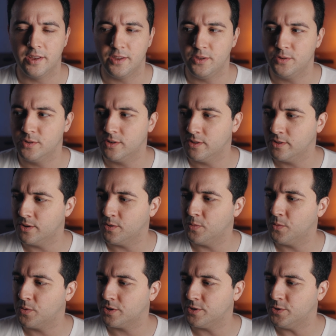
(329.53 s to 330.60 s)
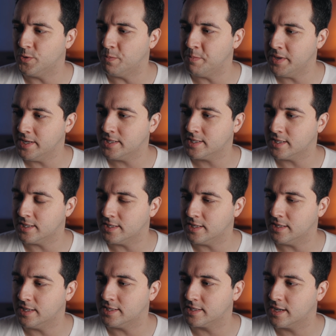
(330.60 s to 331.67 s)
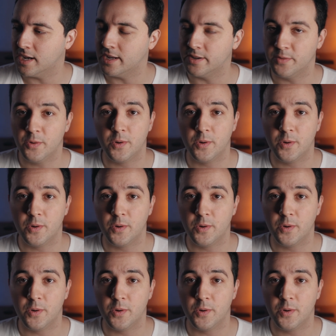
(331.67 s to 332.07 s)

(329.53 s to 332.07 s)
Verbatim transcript: You don't know what you miss until it's gone.